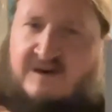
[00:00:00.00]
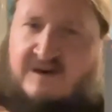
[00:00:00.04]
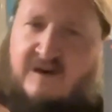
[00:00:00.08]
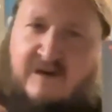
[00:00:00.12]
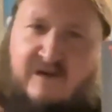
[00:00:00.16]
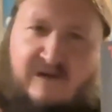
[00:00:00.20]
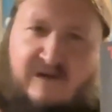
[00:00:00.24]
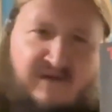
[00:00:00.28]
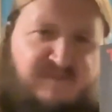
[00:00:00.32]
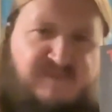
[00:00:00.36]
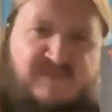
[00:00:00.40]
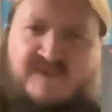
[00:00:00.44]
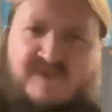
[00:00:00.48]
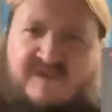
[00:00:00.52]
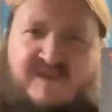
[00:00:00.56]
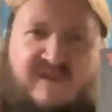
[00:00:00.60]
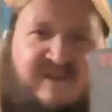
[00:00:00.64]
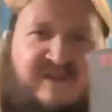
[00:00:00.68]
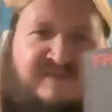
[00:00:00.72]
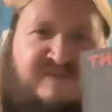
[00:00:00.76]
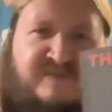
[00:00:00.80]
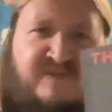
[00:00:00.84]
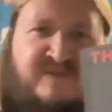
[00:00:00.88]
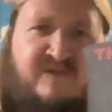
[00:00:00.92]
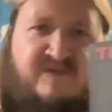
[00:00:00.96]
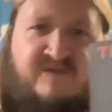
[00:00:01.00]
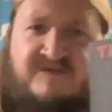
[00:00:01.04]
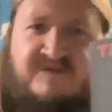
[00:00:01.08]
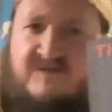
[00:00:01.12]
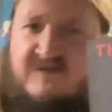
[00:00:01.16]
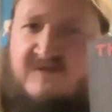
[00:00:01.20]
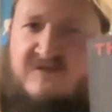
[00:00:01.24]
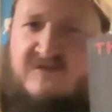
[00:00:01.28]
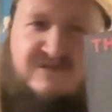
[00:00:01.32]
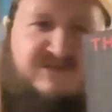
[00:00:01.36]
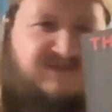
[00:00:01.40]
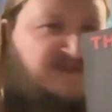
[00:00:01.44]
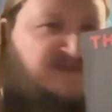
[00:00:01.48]
I love my death metal, of
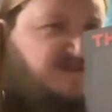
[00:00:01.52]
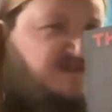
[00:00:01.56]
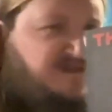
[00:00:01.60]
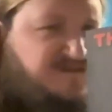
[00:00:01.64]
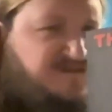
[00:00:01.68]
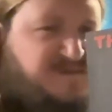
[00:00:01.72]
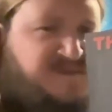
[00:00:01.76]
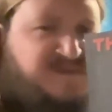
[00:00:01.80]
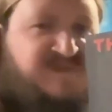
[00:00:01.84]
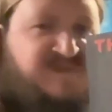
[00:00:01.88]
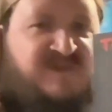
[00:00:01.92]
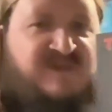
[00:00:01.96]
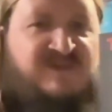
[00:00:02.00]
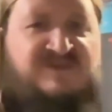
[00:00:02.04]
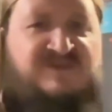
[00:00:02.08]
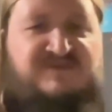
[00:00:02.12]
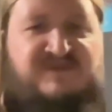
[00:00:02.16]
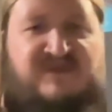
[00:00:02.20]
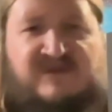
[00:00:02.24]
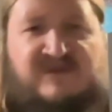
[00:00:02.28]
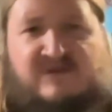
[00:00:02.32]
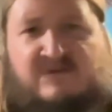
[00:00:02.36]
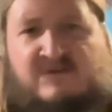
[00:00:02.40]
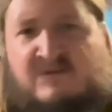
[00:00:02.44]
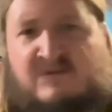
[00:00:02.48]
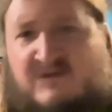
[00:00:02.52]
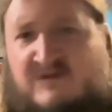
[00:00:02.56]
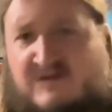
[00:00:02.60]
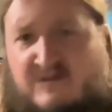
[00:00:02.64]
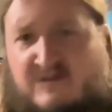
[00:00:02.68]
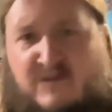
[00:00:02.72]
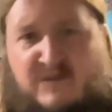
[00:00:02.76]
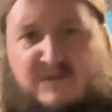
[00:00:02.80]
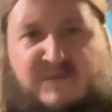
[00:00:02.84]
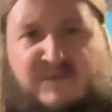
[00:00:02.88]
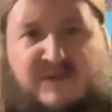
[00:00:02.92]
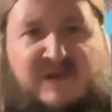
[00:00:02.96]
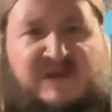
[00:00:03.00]
course. I love my thrash metal. I love
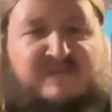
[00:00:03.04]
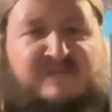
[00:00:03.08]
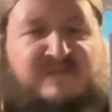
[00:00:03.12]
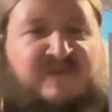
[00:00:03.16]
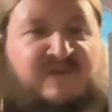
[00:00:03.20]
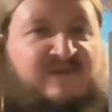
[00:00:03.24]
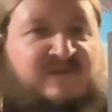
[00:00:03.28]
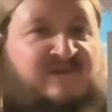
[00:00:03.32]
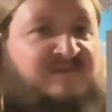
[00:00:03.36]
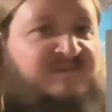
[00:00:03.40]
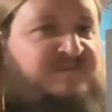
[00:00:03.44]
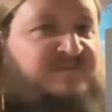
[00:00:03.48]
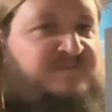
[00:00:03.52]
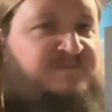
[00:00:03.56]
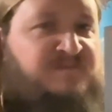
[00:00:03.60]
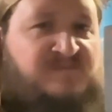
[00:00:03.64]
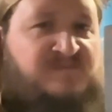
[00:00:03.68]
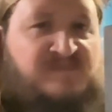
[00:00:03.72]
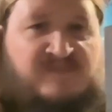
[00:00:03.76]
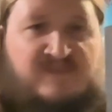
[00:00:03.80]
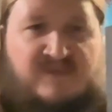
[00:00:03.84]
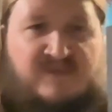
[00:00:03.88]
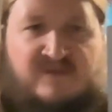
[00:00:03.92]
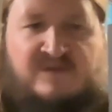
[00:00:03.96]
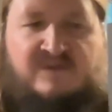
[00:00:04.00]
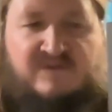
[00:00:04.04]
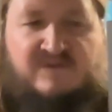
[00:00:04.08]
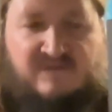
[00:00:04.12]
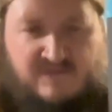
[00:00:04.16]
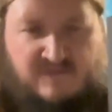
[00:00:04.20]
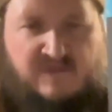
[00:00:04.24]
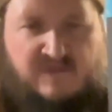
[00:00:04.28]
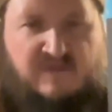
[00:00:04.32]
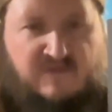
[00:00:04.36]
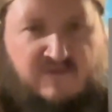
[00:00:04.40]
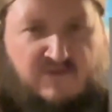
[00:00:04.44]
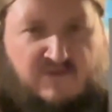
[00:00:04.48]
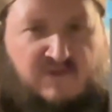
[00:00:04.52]
my black metal.
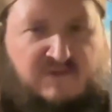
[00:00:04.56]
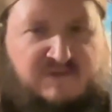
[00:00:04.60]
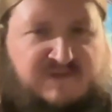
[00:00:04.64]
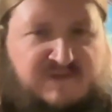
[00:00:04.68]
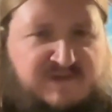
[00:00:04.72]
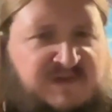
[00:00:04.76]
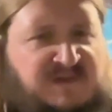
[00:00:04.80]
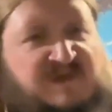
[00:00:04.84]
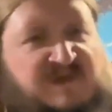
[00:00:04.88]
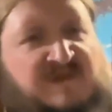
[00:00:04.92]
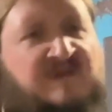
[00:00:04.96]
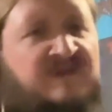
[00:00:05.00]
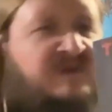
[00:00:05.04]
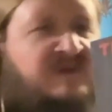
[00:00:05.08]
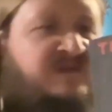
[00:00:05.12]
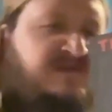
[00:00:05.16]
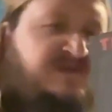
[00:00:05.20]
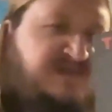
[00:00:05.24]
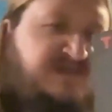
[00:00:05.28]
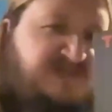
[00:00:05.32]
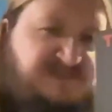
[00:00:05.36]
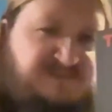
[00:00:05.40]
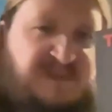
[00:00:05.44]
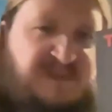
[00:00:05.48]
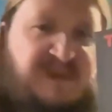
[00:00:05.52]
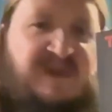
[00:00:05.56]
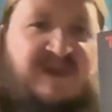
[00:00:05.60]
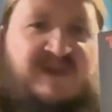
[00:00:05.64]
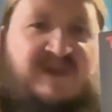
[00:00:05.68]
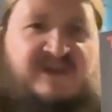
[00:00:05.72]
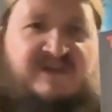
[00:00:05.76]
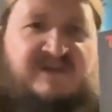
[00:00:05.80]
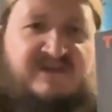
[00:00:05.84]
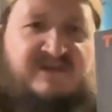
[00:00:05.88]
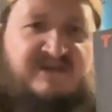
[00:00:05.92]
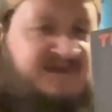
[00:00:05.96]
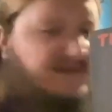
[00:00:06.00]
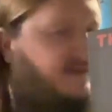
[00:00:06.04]
Of course,
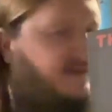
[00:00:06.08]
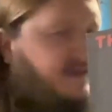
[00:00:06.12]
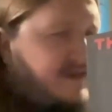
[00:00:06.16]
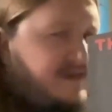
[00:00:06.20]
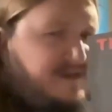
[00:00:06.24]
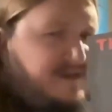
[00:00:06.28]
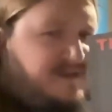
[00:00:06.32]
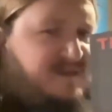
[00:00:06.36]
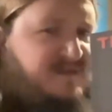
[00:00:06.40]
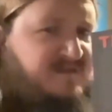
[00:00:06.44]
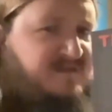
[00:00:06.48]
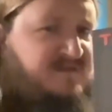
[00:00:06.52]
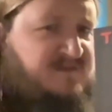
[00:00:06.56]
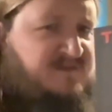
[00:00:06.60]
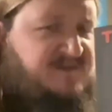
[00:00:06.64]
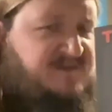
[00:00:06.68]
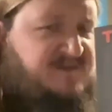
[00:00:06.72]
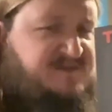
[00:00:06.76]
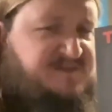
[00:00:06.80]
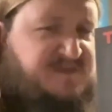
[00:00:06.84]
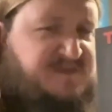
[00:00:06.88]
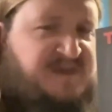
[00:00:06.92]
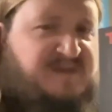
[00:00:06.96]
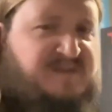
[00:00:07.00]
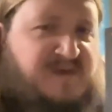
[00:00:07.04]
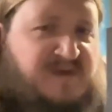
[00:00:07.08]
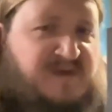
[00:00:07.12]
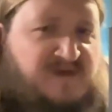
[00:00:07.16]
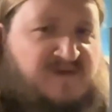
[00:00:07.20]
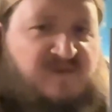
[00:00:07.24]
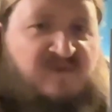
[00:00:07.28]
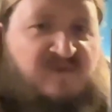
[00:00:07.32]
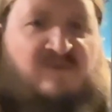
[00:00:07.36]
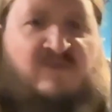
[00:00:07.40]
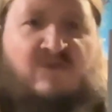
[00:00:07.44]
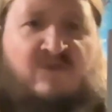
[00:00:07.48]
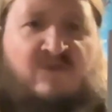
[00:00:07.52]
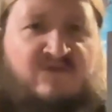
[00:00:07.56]
speed and now on speed
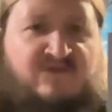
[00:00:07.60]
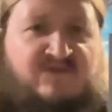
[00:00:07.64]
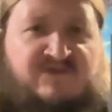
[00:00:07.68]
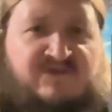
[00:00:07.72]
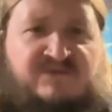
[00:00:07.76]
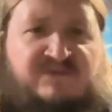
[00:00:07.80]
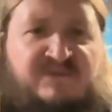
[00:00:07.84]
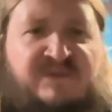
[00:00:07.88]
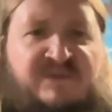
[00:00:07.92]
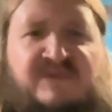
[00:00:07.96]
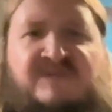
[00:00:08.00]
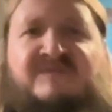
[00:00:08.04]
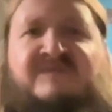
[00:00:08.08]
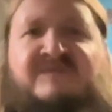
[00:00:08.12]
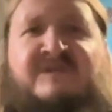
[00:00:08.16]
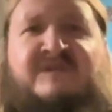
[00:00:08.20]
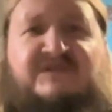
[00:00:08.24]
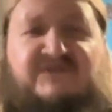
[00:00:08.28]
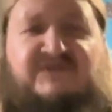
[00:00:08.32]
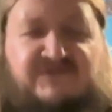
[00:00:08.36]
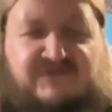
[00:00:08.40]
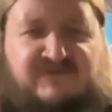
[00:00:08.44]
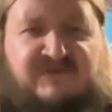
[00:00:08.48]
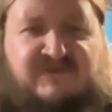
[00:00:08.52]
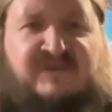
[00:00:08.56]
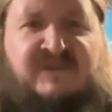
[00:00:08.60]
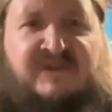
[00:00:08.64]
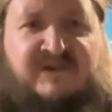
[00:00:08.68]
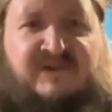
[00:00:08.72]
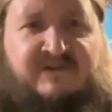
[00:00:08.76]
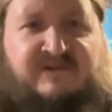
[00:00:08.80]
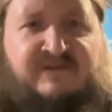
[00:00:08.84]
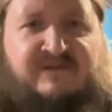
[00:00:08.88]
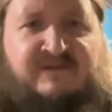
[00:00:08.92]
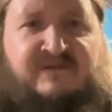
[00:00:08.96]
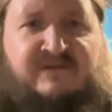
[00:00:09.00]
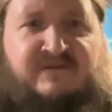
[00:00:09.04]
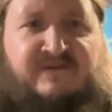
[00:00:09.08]
metal will also be featuring
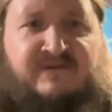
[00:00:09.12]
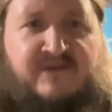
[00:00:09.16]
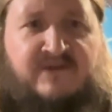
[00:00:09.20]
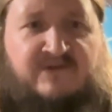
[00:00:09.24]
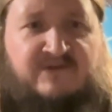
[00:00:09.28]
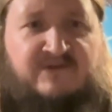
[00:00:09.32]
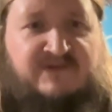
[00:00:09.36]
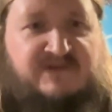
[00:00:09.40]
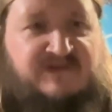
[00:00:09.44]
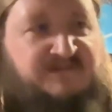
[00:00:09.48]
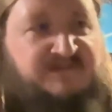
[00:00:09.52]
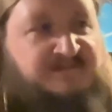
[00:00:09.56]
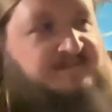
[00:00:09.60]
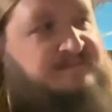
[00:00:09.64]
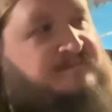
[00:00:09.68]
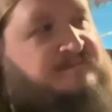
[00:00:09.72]
here in the vault.